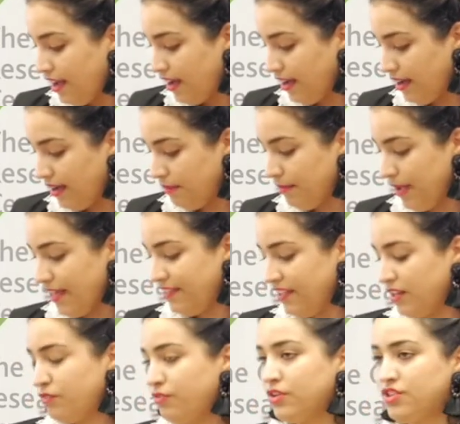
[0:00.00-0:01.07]
and the
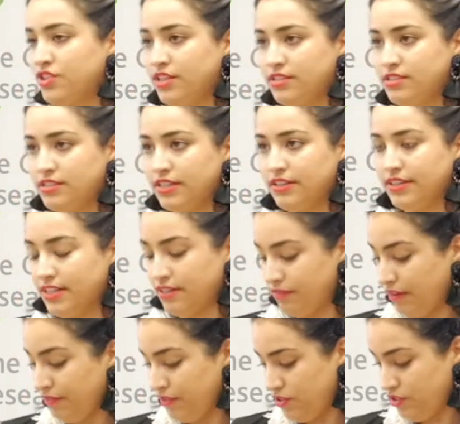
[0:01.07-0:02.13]
unfortunate Syrian
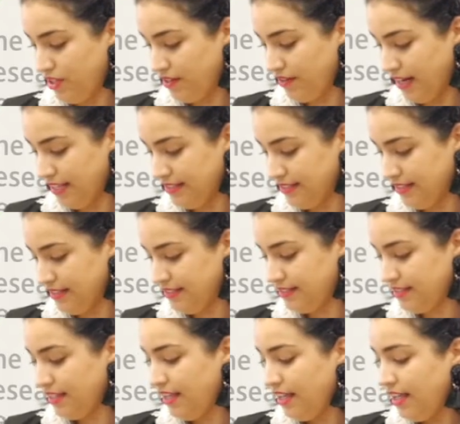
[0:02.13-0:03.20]
refugee crisis,